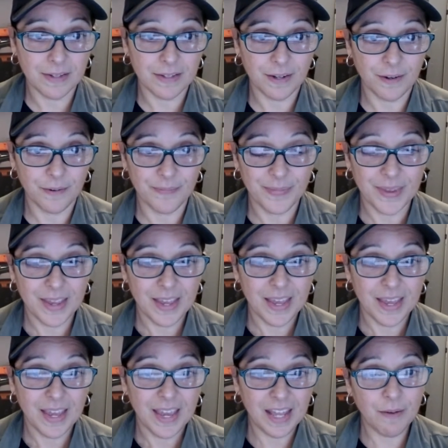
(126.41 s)
So
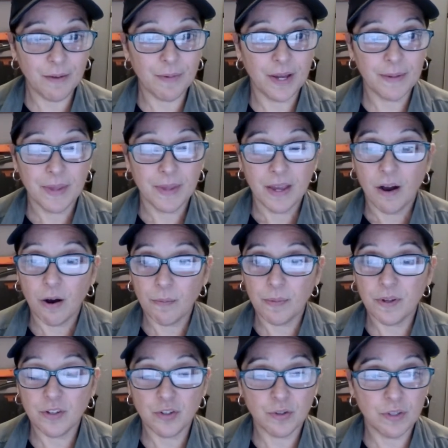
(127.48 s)
anyway, hope
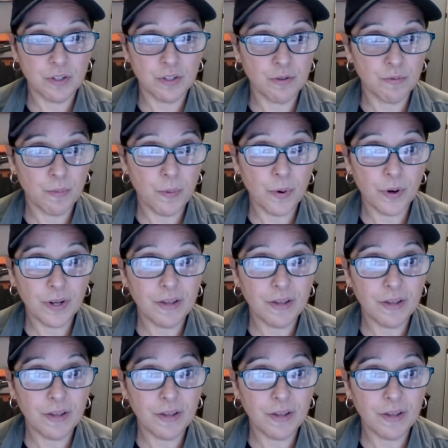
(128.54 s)
you enjoy this report.